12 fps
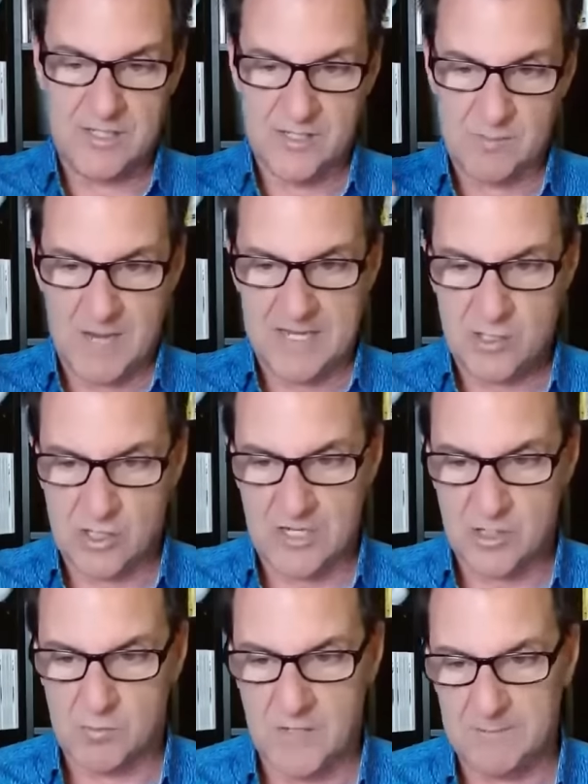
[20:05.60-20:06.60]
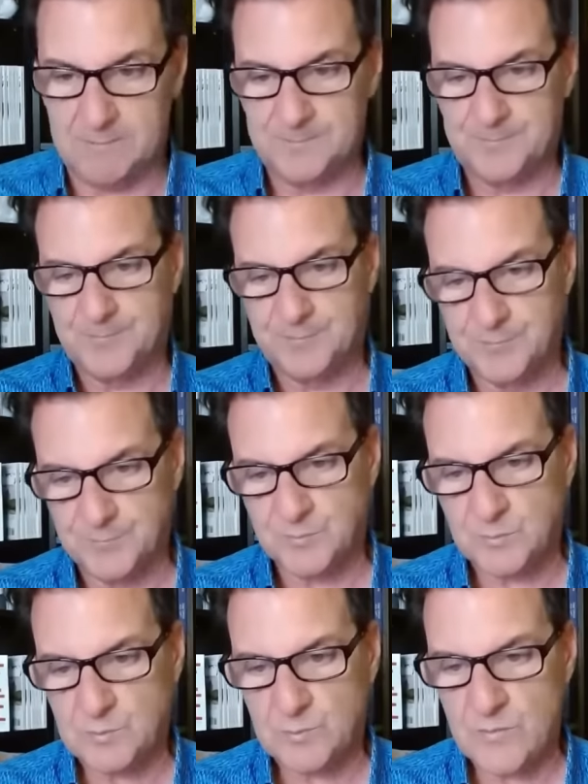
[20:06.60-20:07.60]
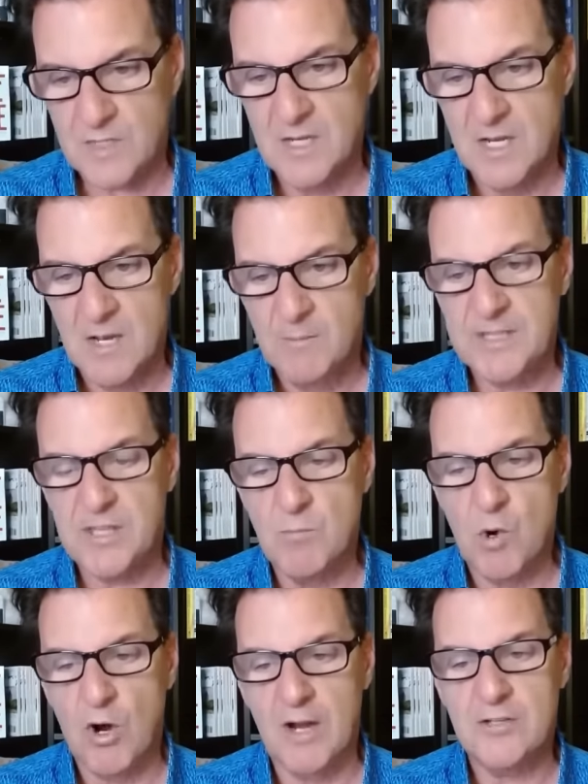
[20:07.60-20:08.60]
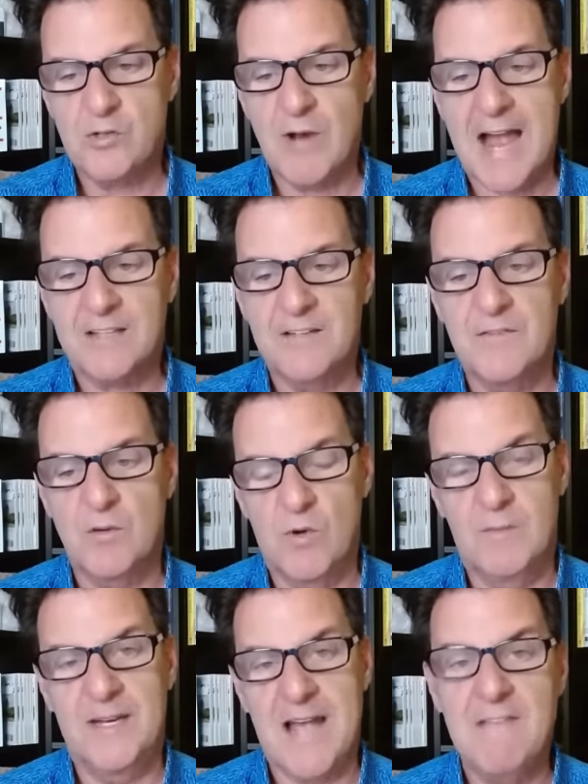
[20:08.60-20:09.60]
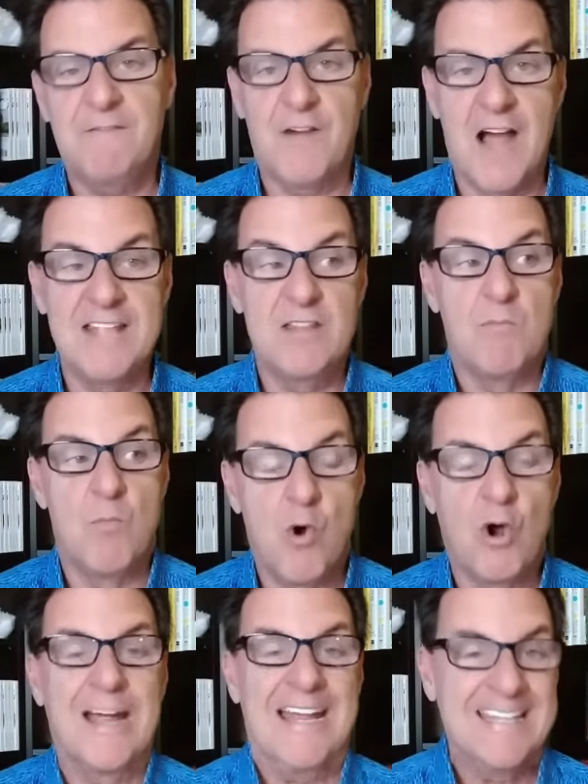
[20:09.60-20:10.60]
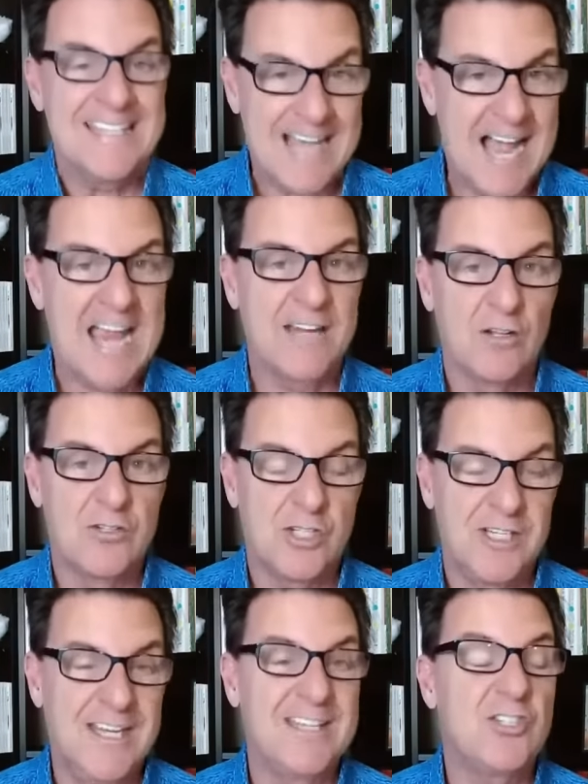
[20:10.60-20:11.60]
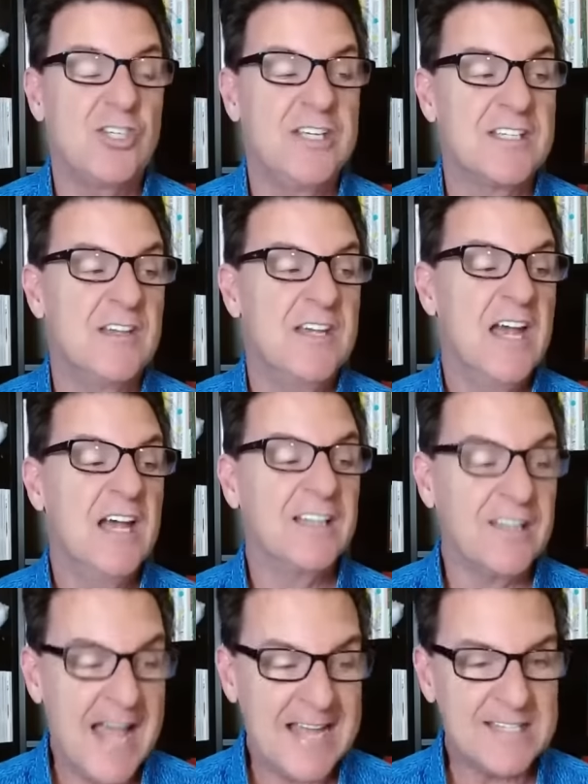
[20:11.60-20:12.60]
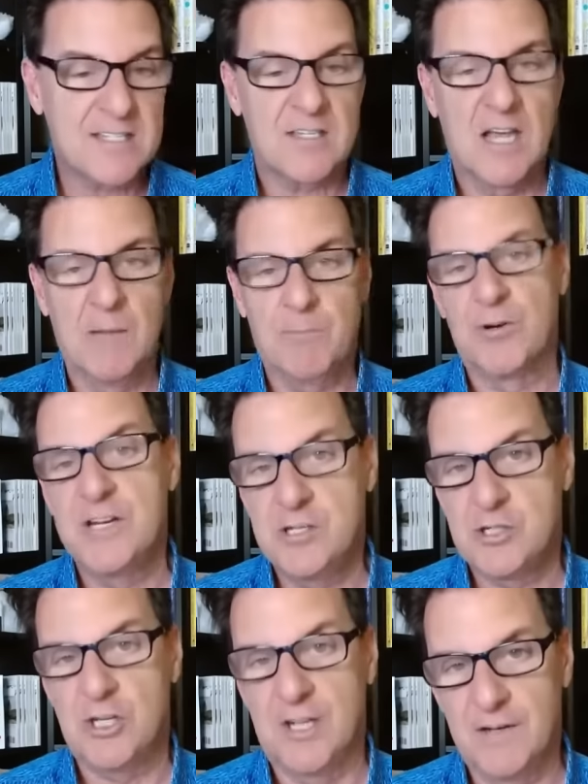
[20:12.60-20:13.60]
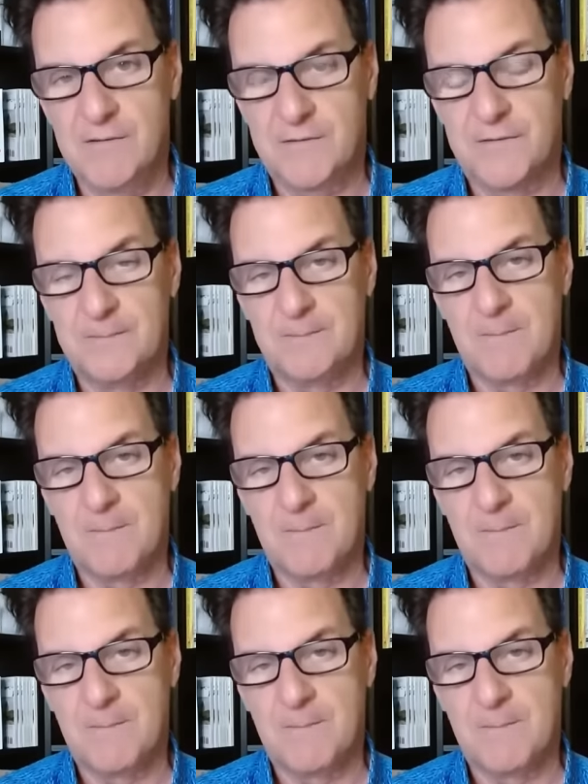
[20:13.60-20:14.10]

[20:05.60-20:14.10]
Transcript: this is my judgment, but the more attractive the woman I find, the more entitled she is. She is less appreciative